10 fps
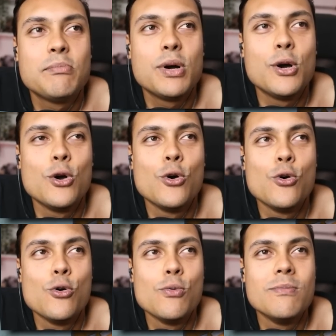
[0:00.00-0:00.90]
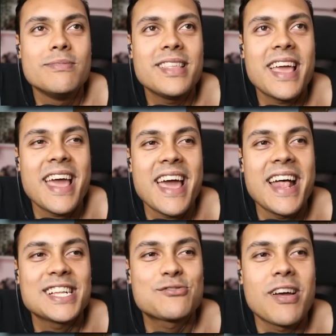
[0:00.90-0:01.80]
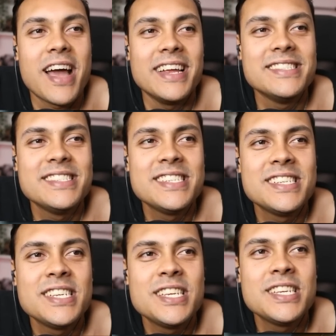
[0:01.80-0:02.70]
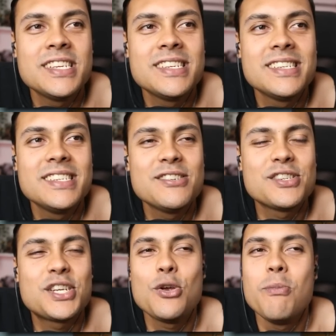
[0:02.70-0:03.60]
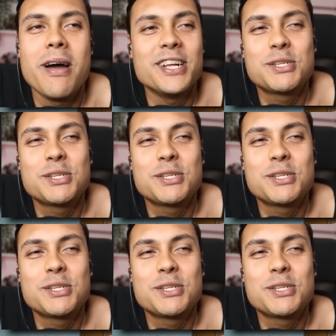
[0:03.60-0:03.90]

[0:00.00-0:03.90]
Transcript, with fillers: Boom. Yeah, that's right. You're too much, man. You're too much,